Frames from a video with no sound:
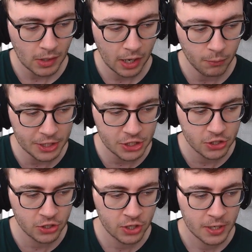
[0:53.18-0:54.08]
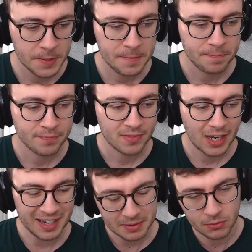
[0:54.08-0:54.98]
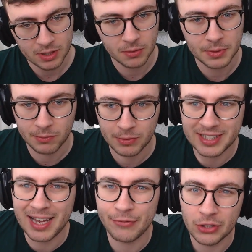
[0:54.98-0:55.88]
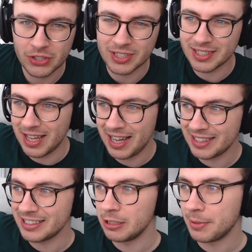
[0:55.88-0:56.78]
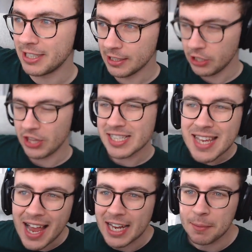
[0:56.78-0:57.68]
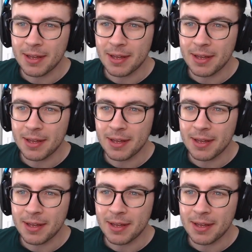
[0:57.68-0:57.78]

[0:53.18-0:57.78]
which, I mean, we'll divulge into that a little bit another time,